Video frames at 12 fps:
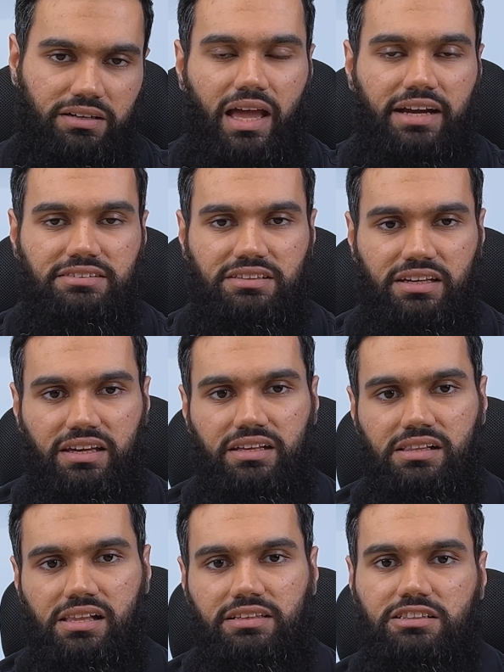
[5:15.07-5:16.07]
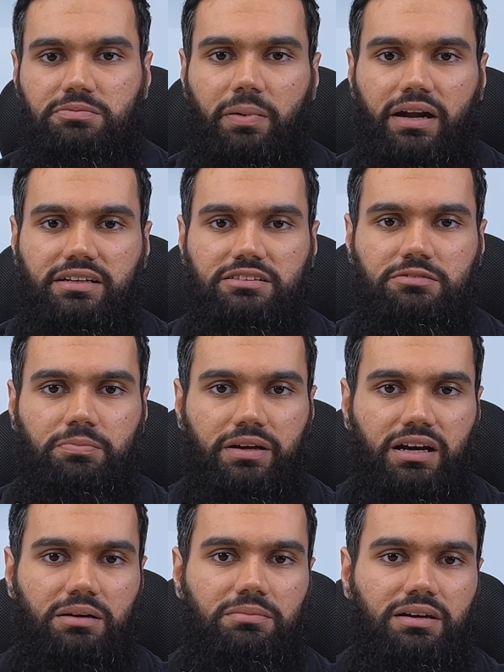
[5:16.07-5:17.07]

At scale, these patterns become